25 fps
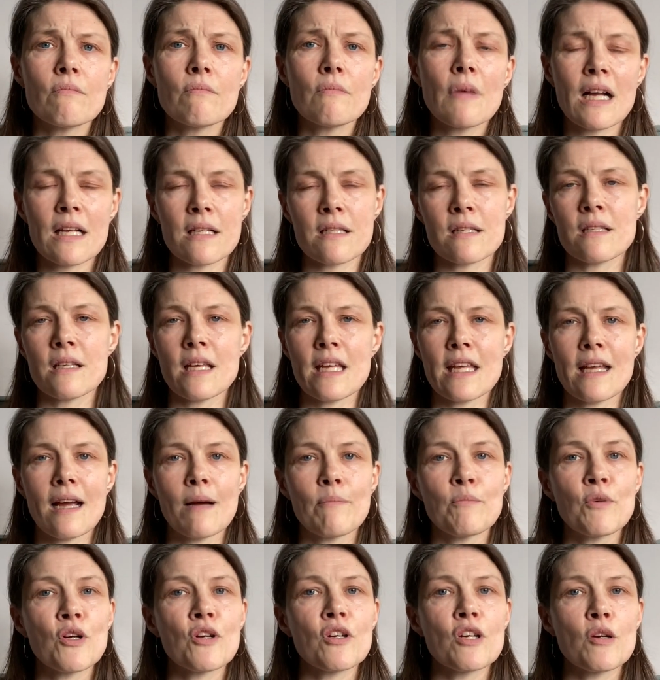I'm
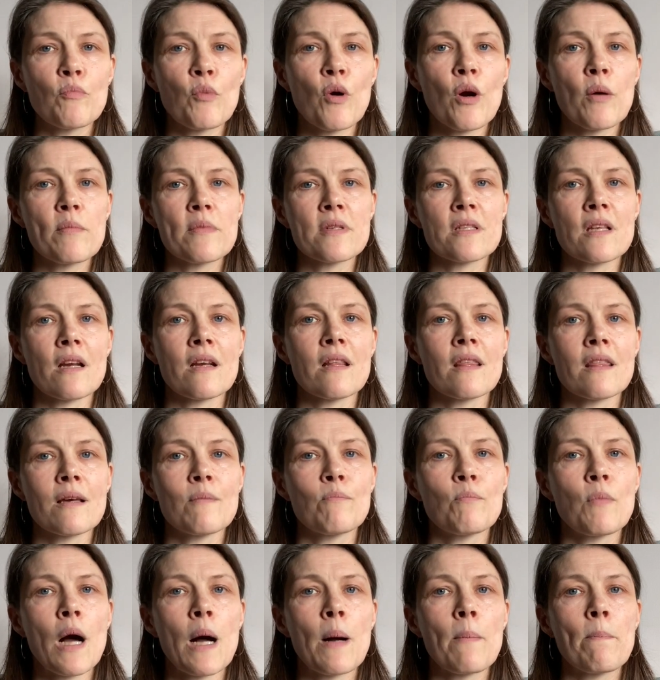not going to promise anything,
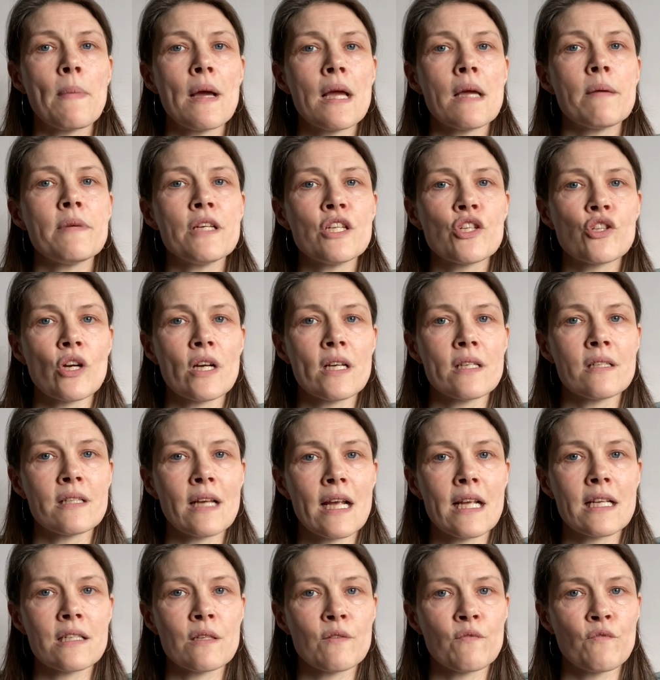but I'll maybe try and
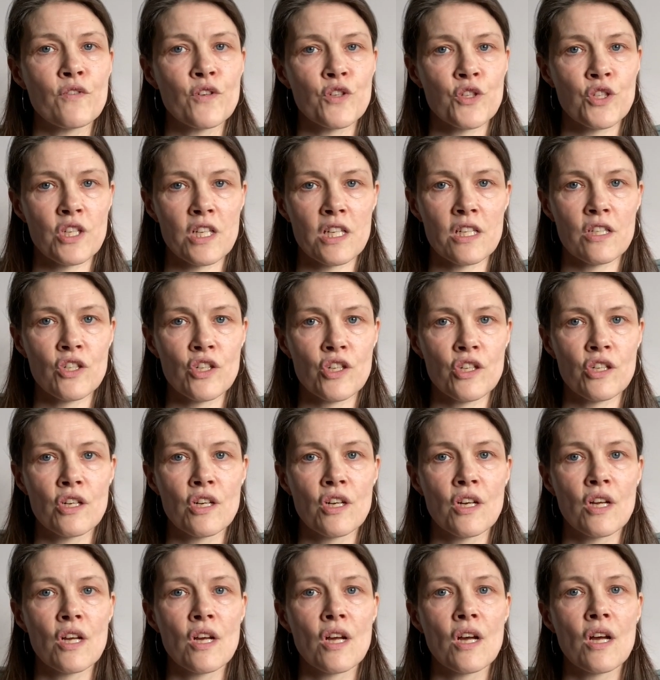take some footage
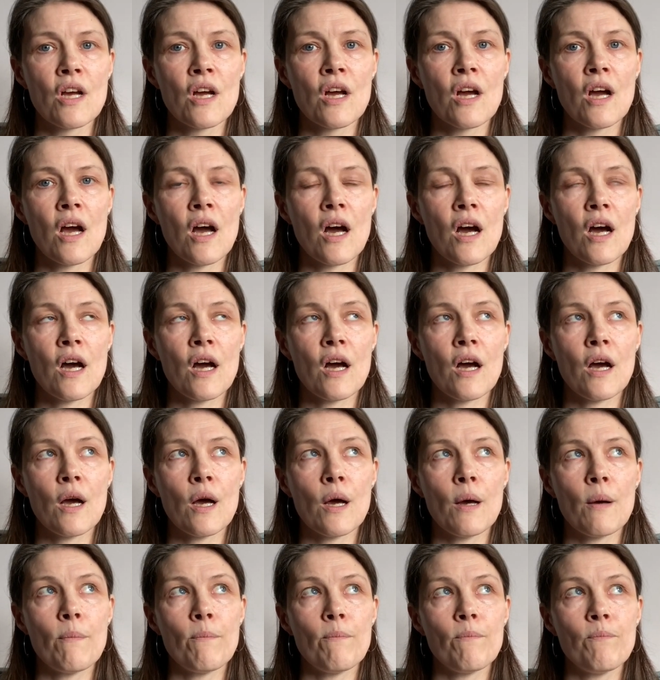
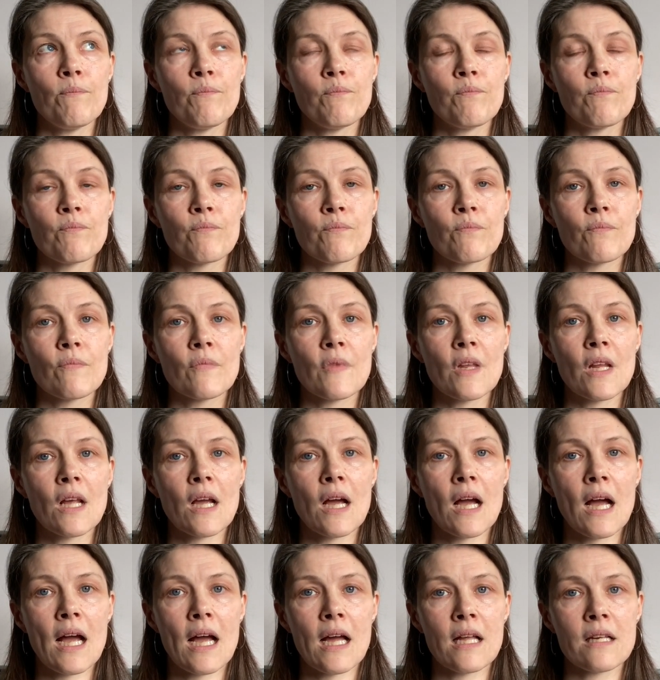and
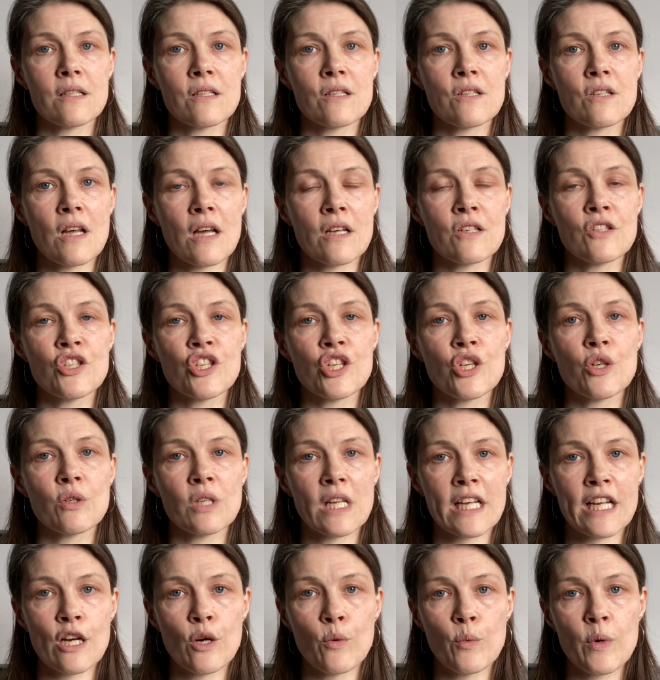do
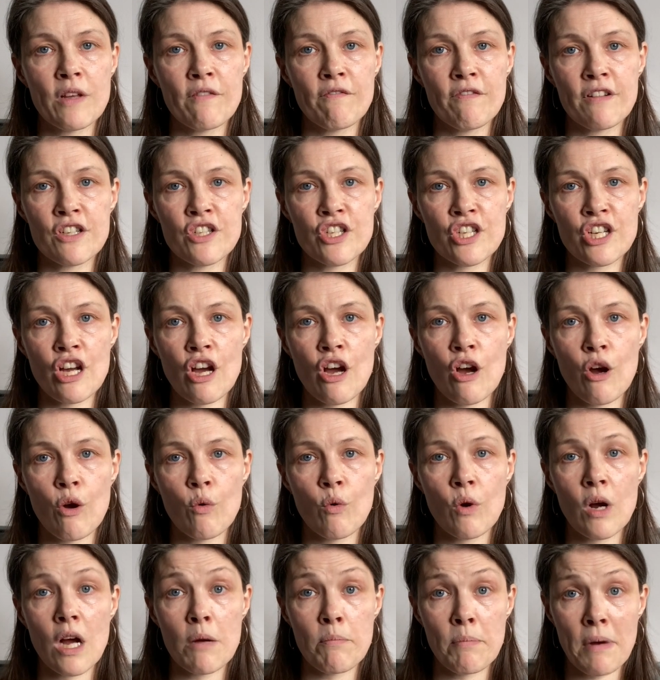like a wee
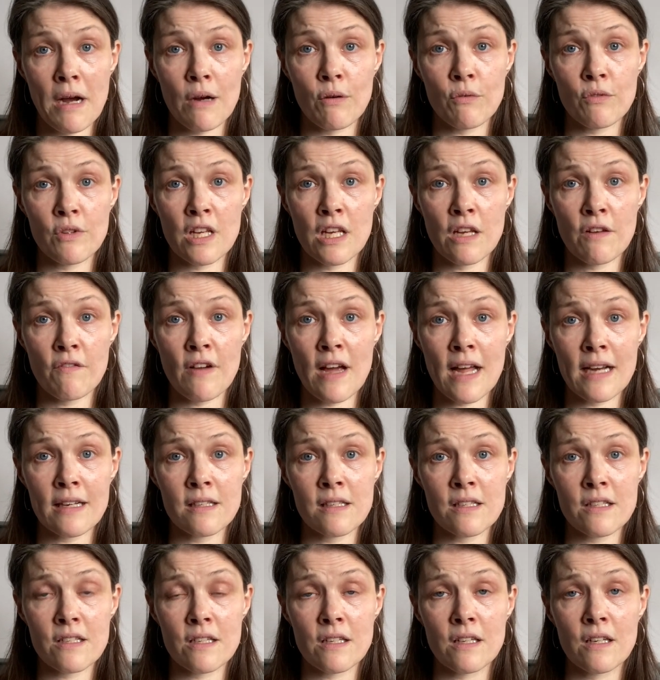video about the
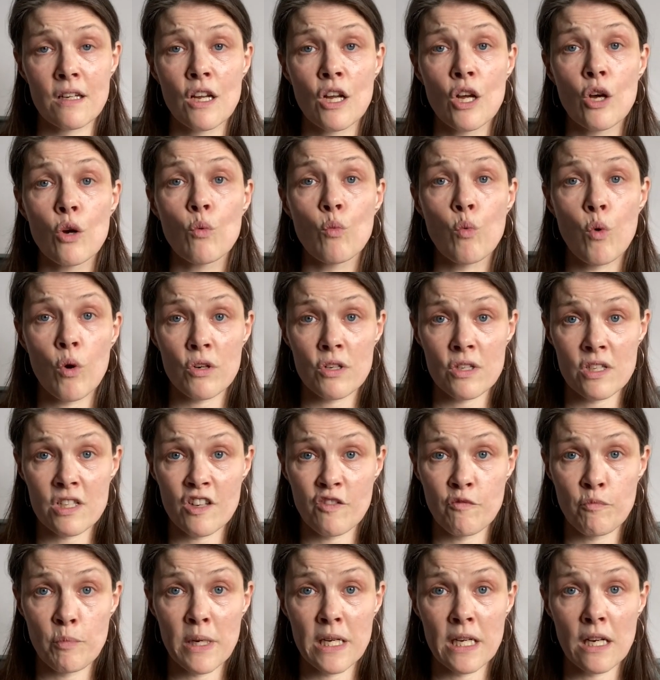event once
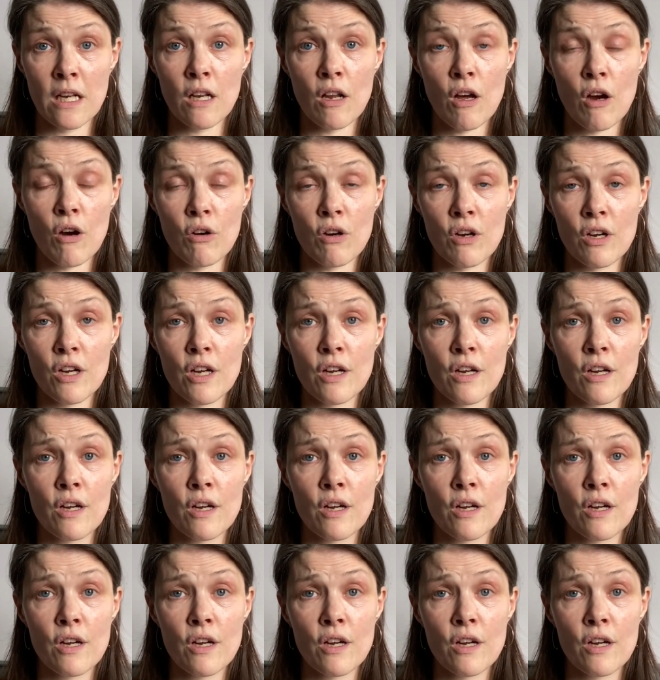I've been along.